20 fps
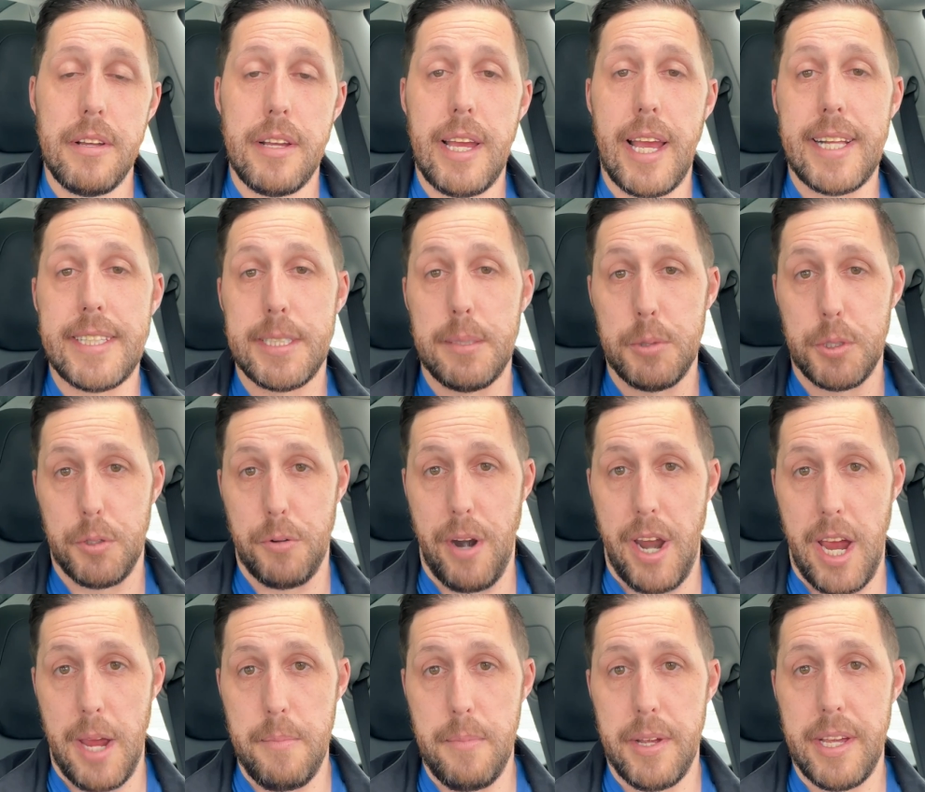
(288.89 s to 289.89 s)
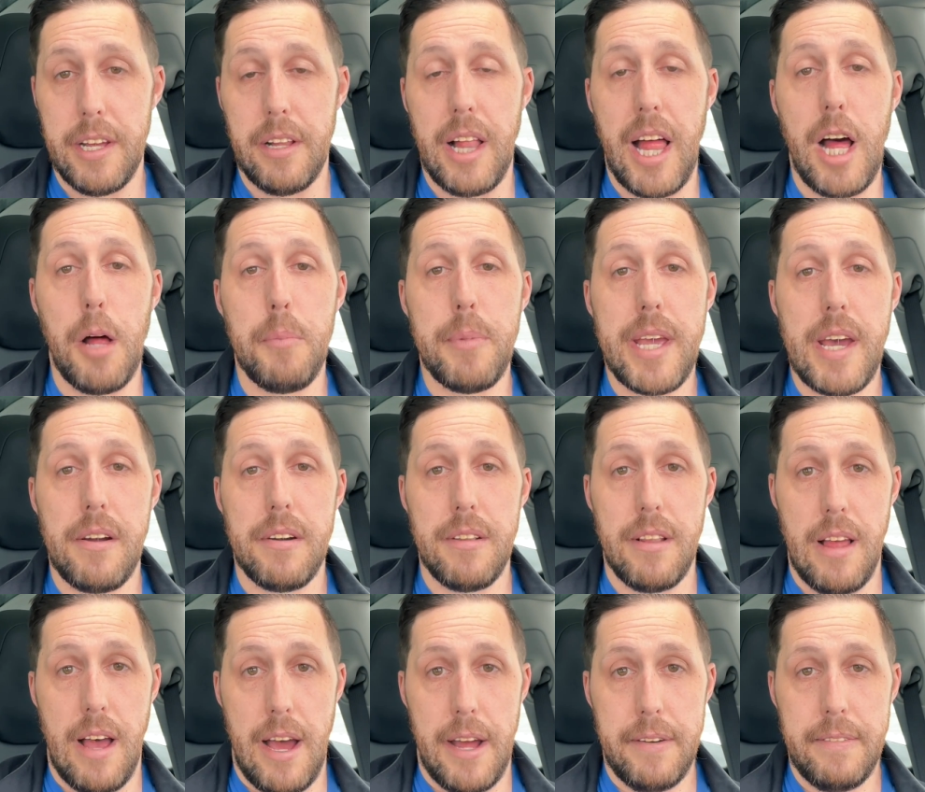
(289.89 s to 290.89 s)
and subscribe. It'll help me out a
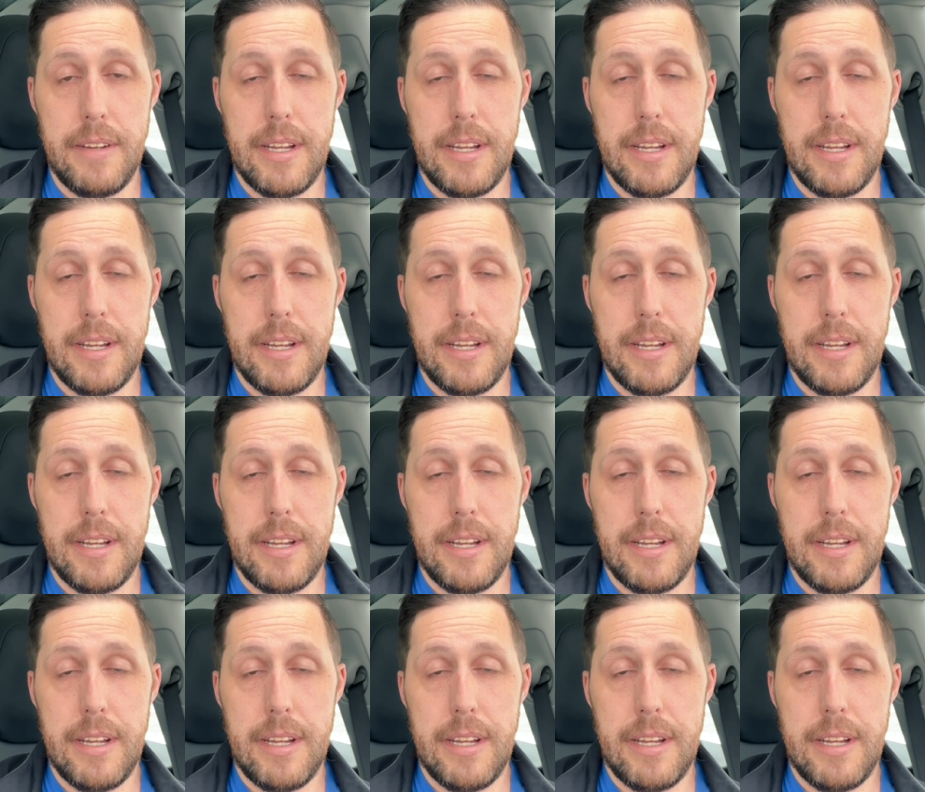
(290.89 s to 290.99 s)
lot.